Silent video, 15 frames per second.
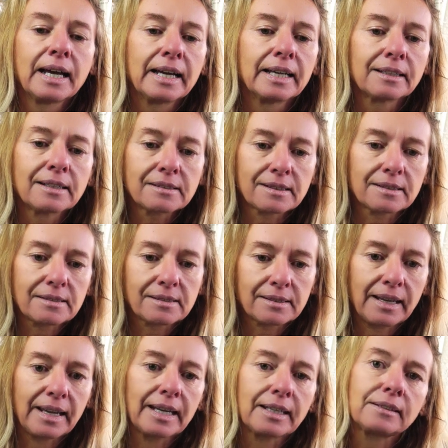and it's a
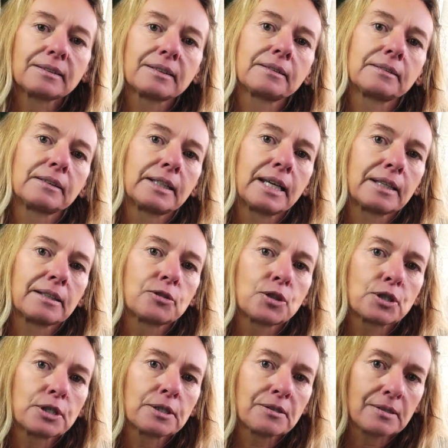set that
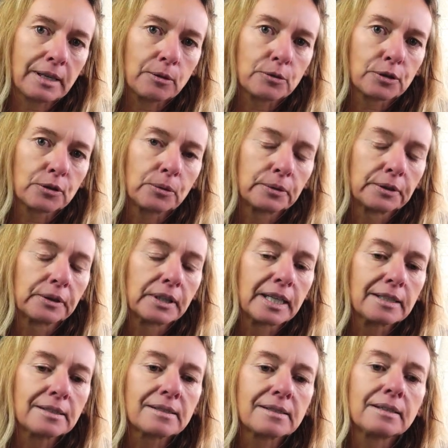she sells on
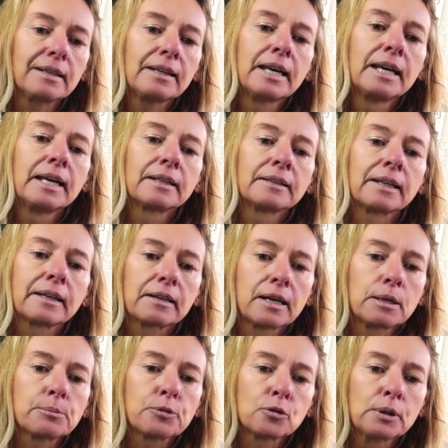Etsy that
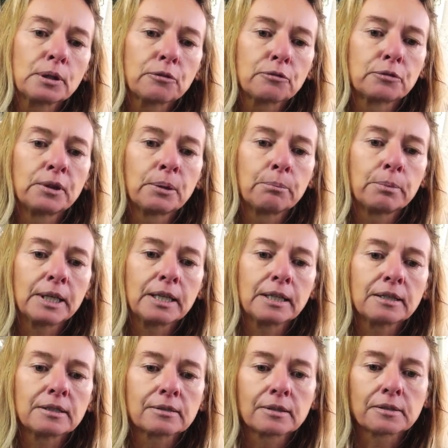comes with the
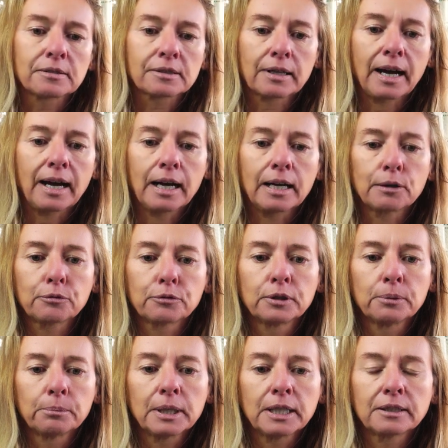beanies, the scarf, the
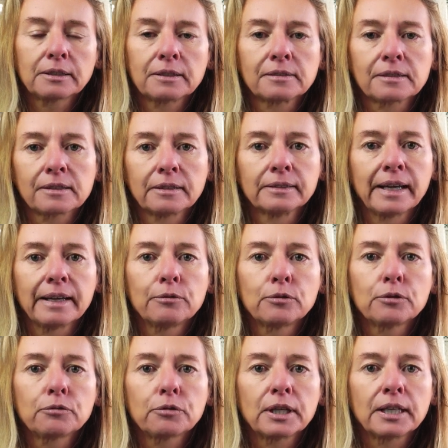mittens, and
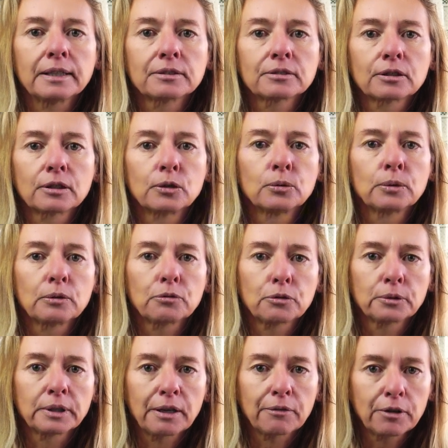everything. So if you
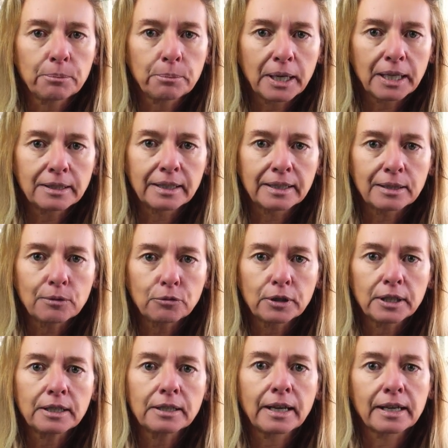never made
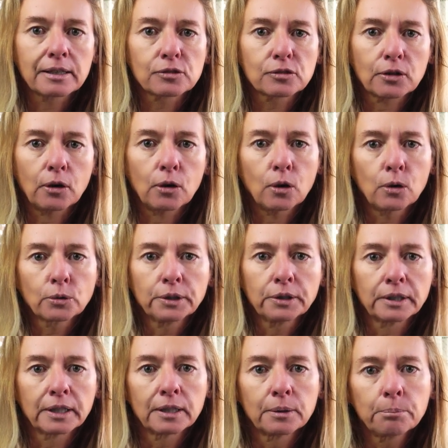anything, it has all the
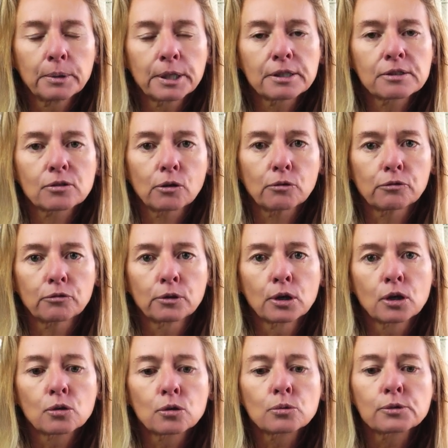numbers of
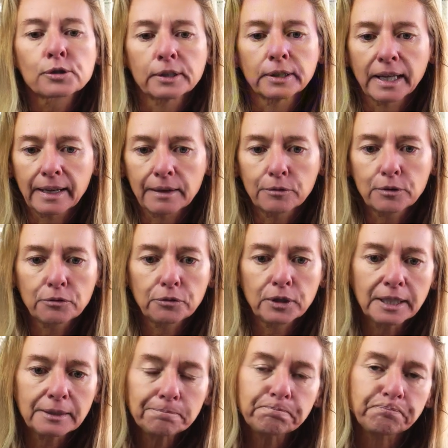rows and
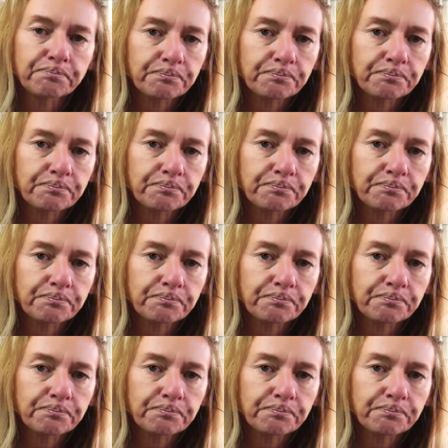everything